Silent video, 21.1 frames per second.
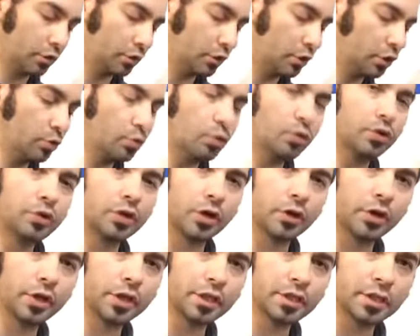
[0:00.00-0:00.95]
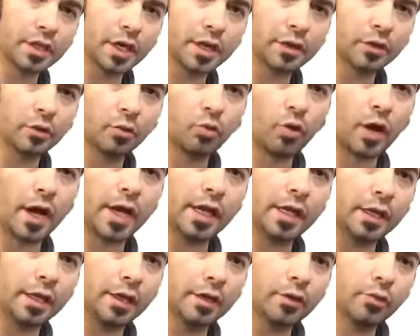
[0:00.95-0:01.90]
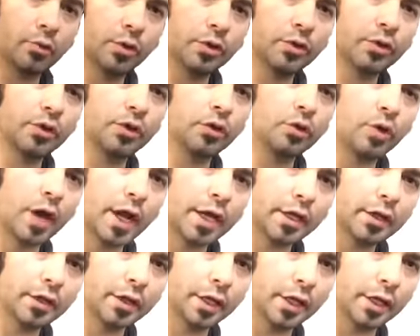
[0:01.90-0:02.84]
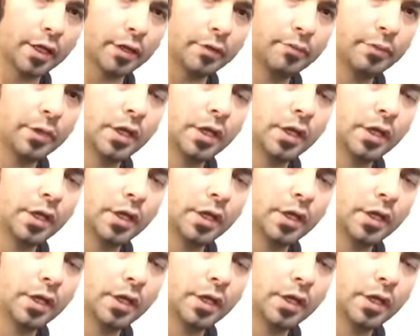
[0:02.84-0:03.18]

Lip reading: you will notice that the white ink will coagulate,